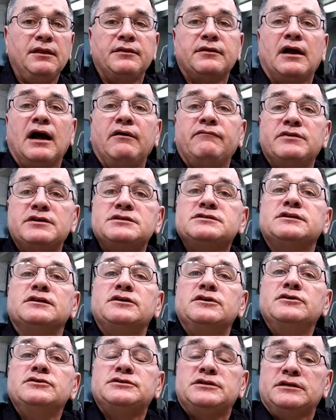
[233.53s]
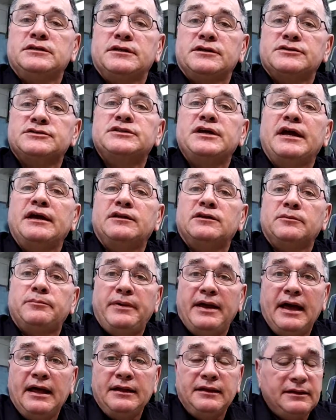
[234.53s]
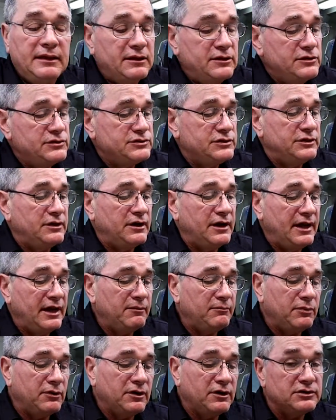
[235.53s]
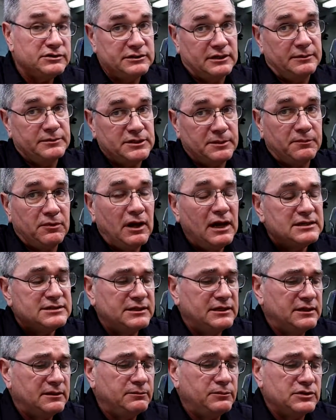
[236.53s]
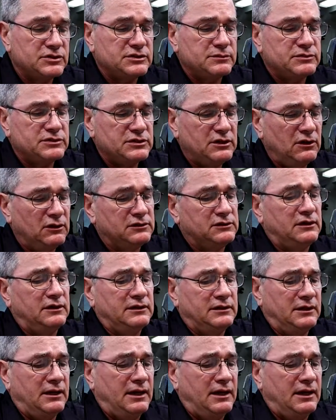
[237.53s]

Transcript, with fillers: They're obviously using their standard patty they use in their hamburgers, and I'm surprised they didn't put some salt on